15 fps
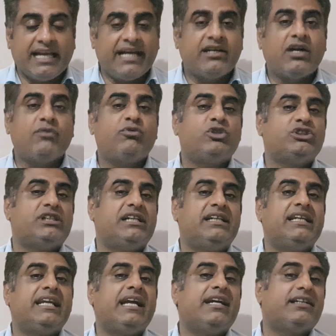and
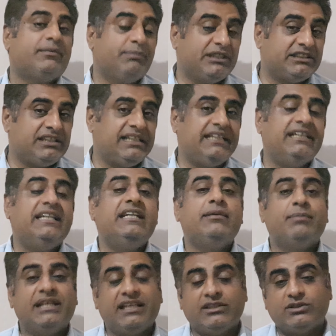unfortunately, it can mislead
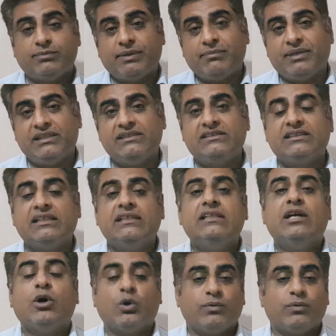millions of people